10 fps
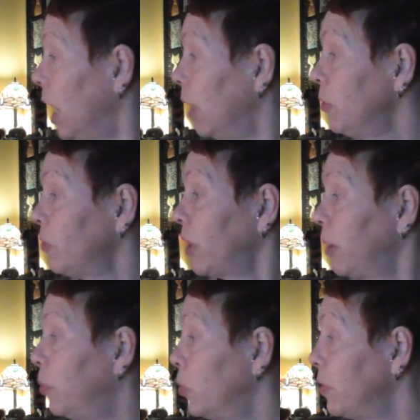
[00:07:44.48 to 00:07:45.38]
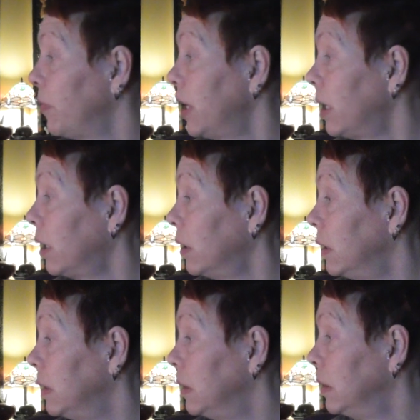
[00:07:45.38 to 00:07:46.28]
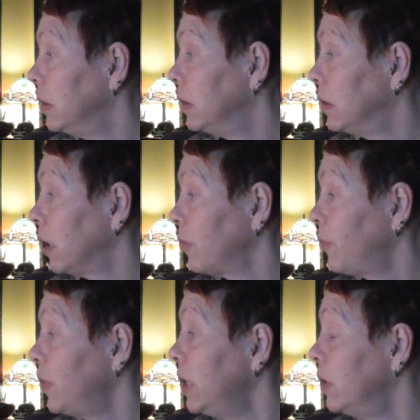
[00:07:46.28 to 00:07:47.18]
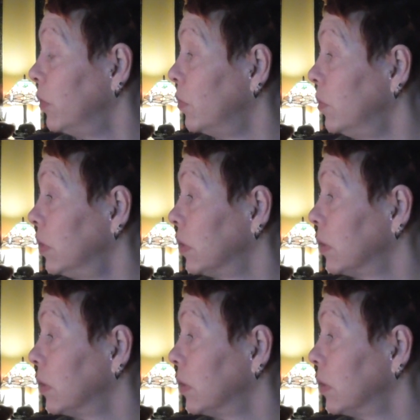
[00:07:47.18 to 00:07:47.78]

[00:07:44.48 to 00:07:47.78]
I'm just at a point where I feel